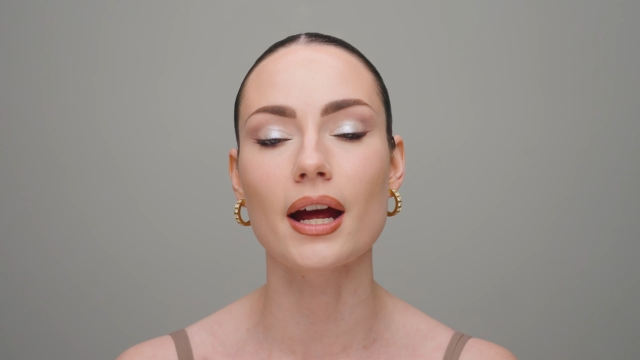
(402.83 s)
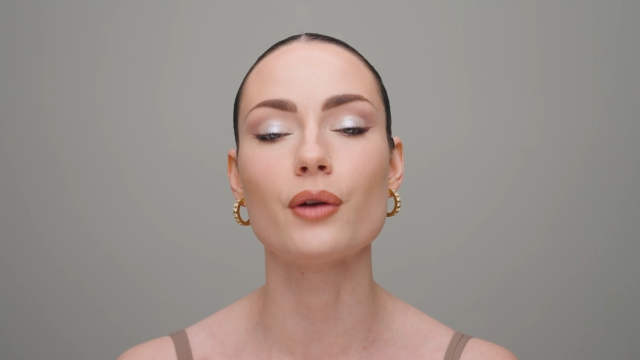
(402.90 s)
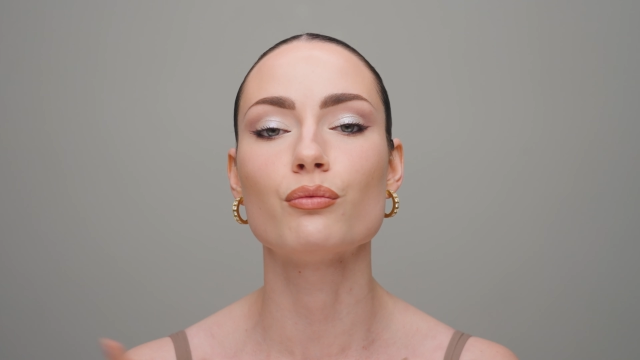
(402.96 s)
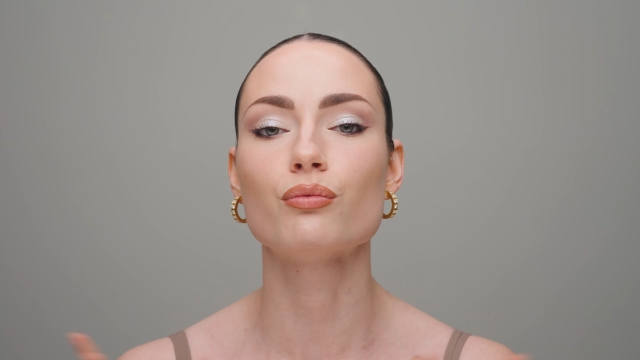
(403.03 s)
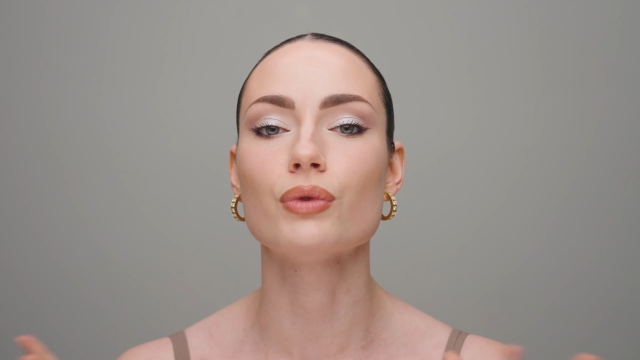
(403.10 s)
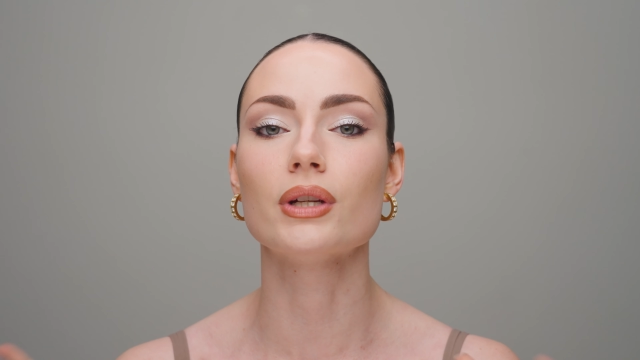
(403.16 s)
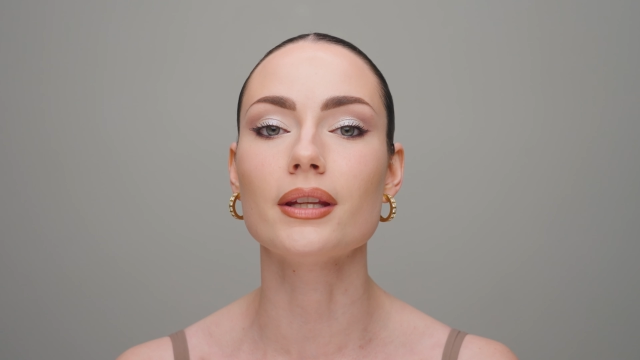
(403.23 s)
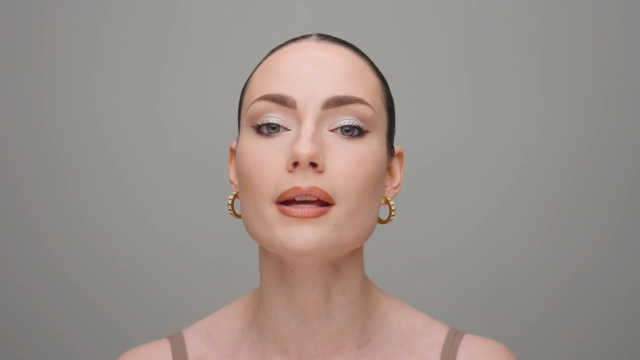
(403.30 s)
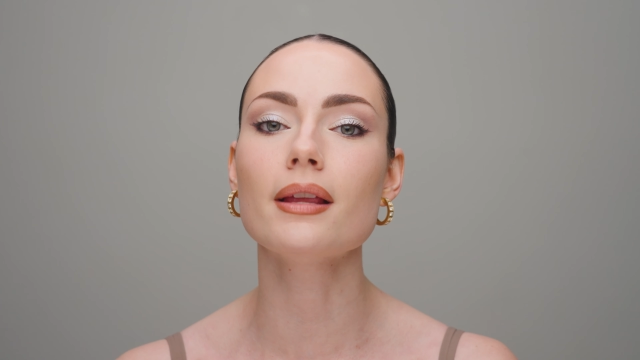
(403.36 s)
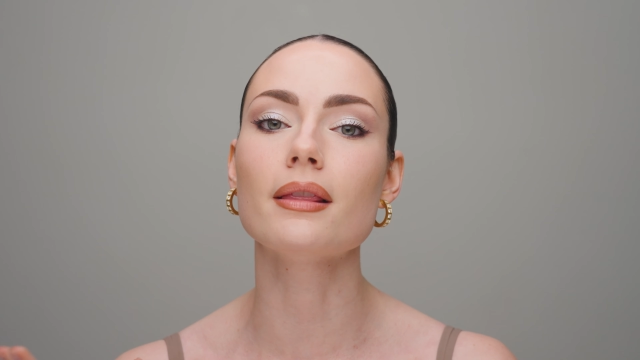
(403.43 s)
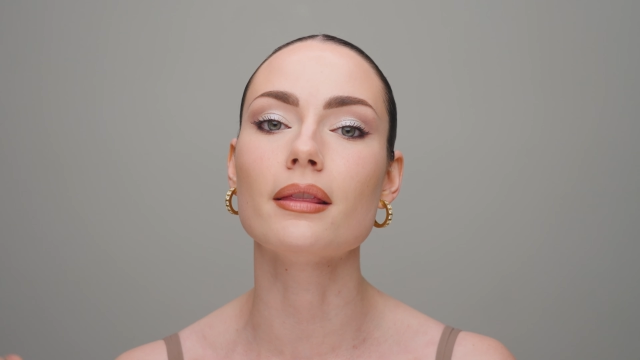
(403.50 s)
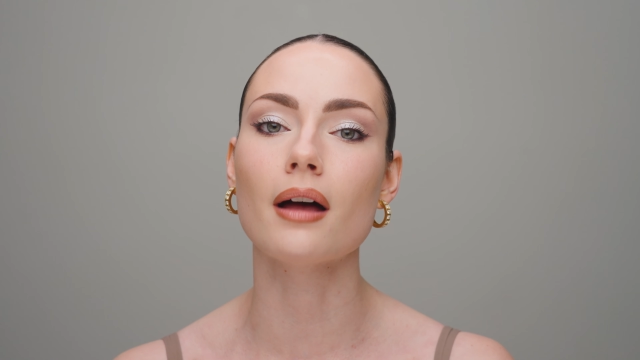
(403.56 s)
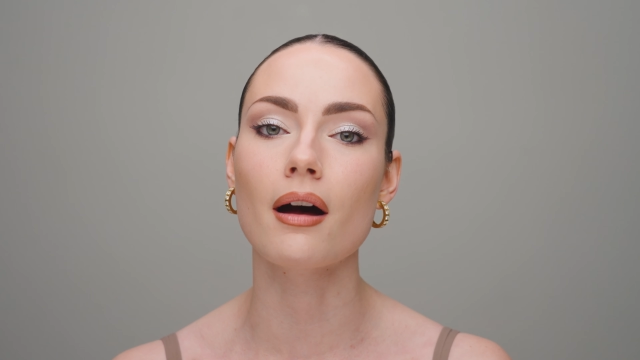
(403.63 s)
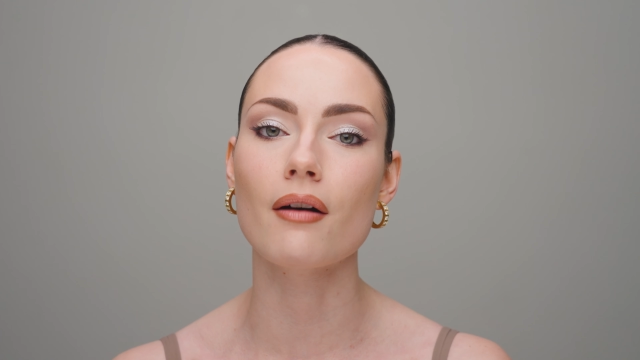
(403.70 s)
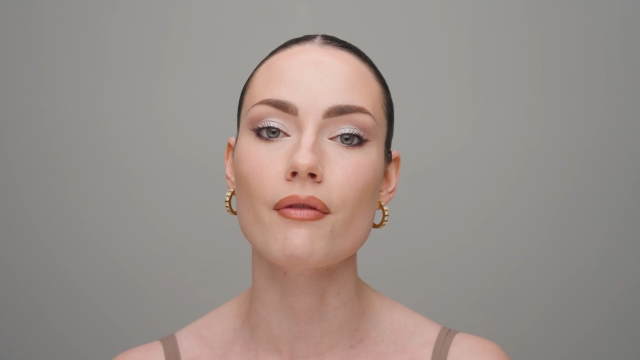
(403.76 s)
I really
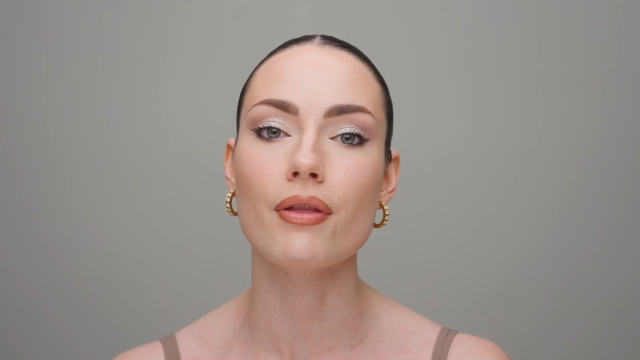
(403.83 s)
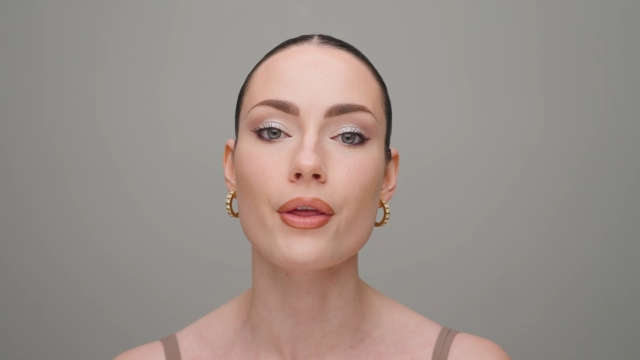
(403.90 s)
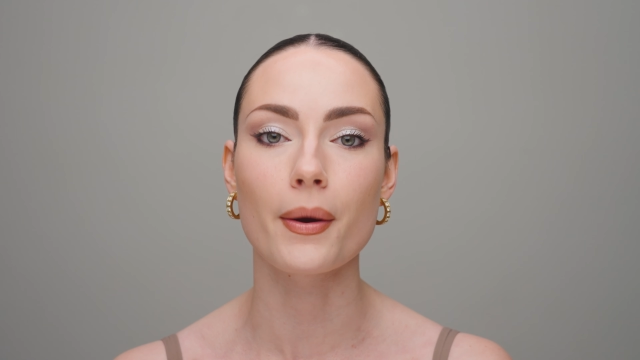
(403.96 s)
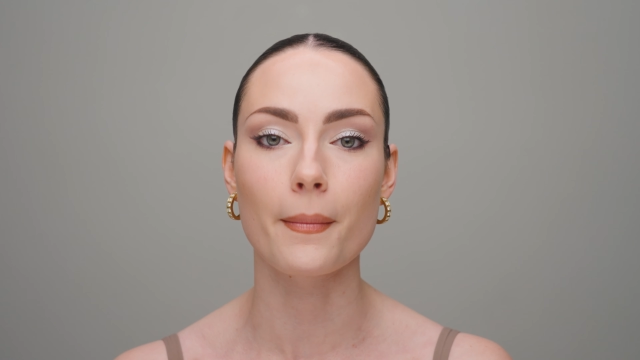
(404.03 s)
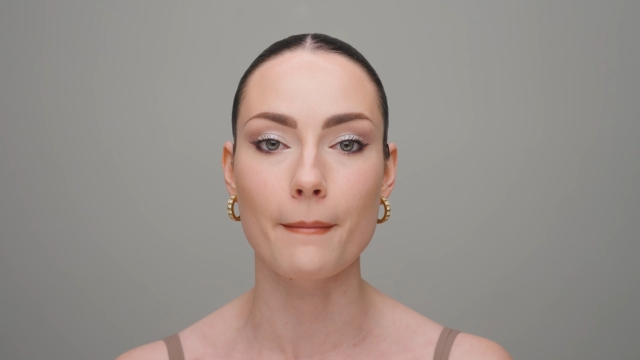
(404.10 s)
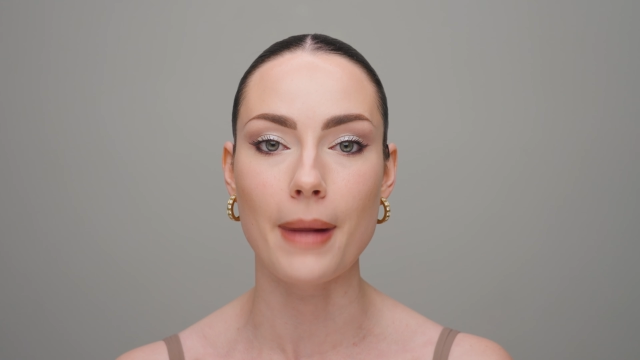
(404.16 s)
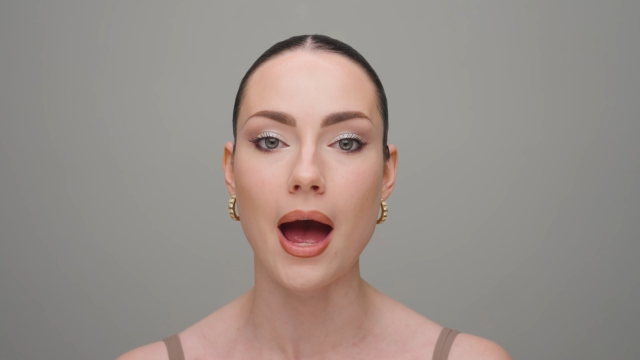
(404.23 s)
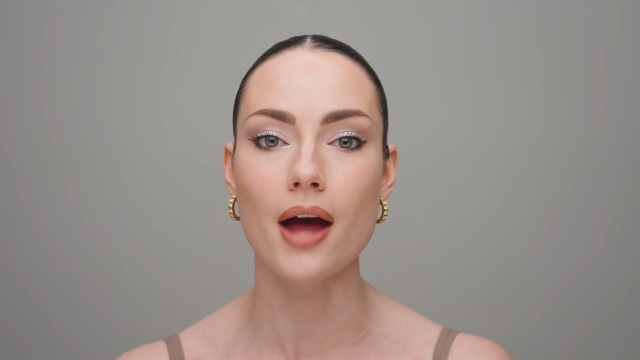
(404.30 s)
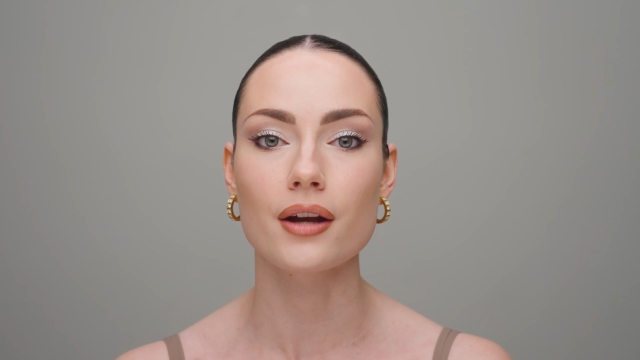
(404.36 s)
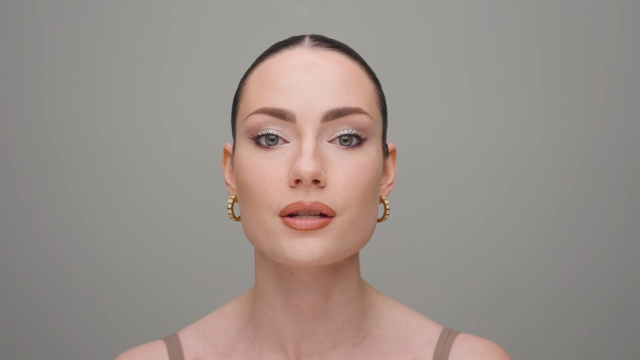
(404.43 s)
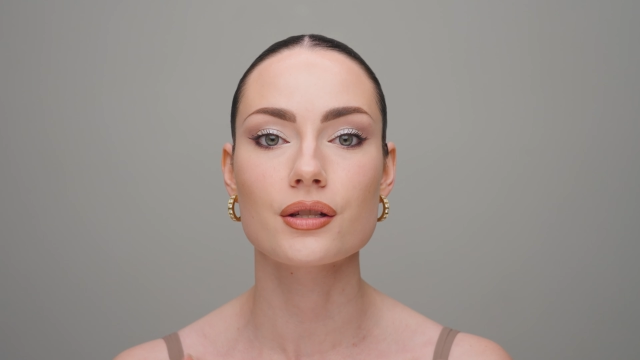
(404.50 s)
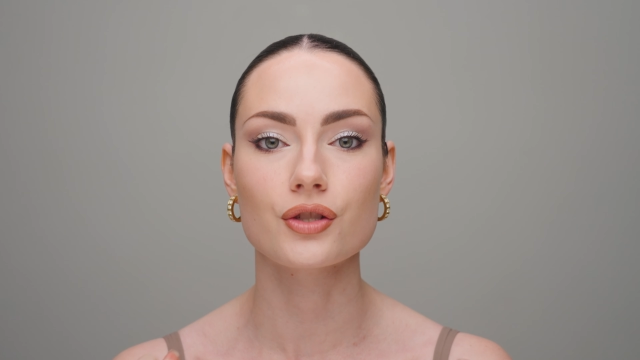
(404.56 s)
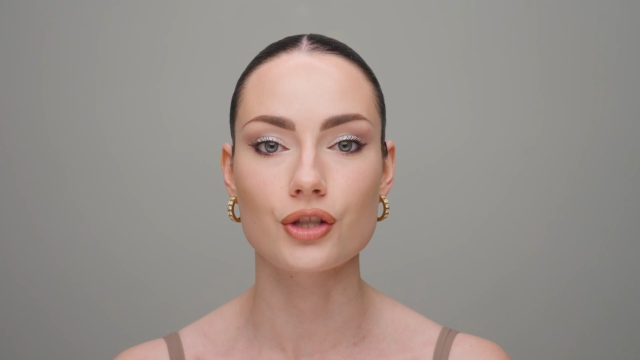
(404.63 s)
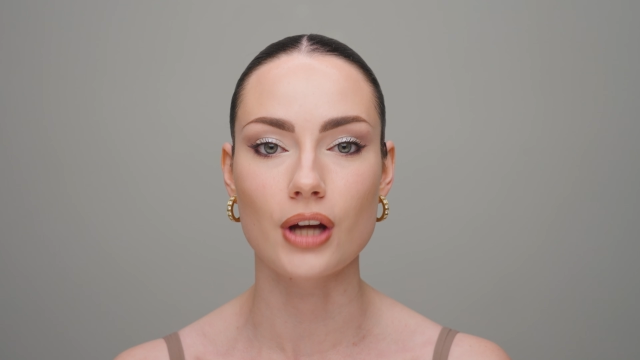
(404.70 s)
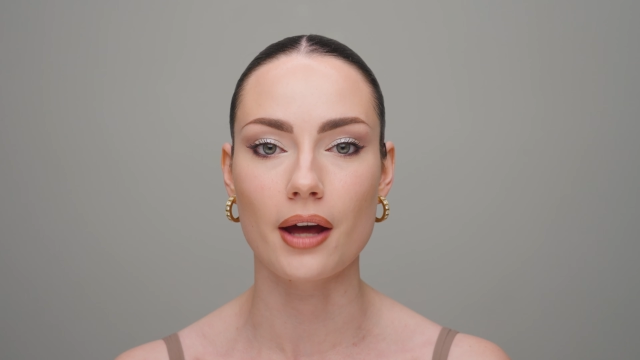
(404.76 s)
love their
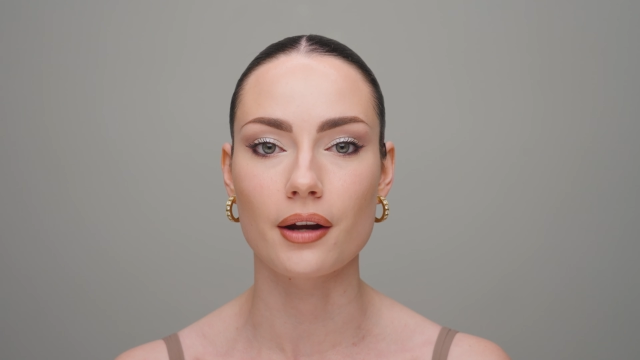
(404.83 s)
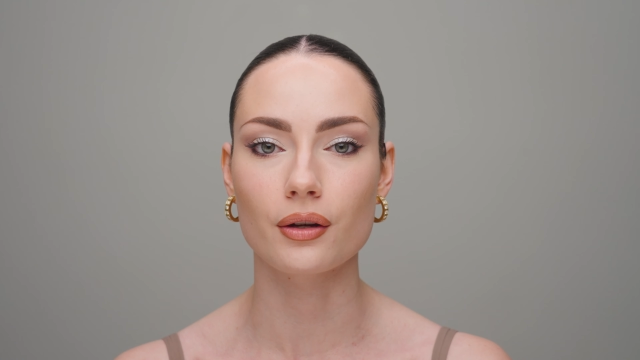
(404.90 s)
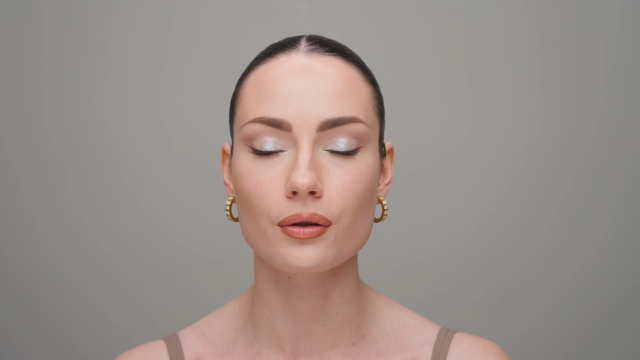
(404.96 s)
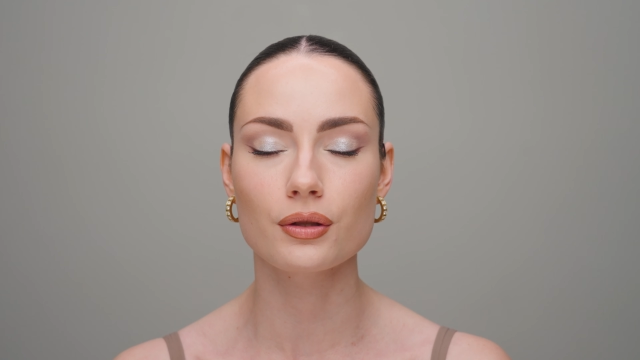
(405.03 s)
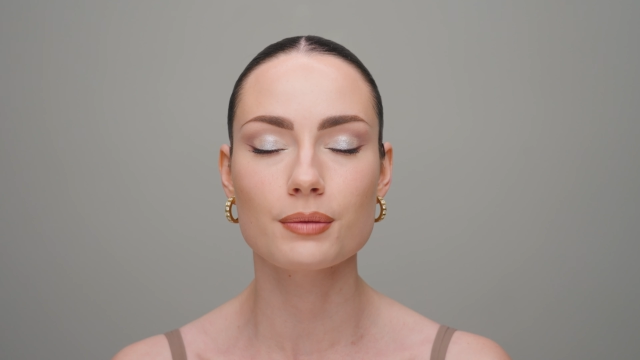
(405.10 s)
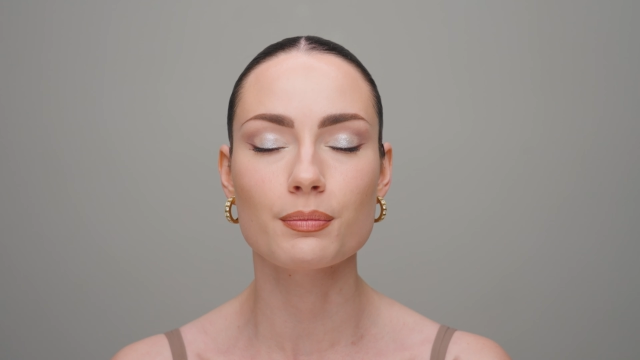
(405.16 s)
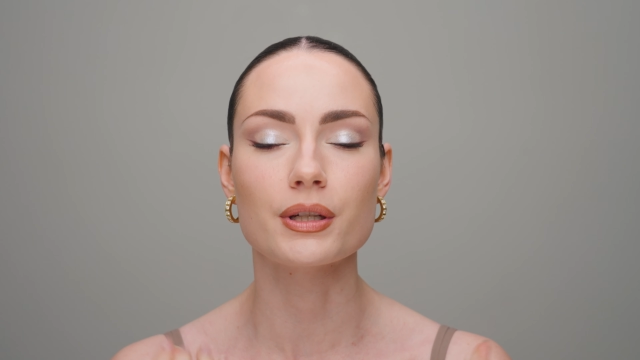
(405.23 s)
matte shadows,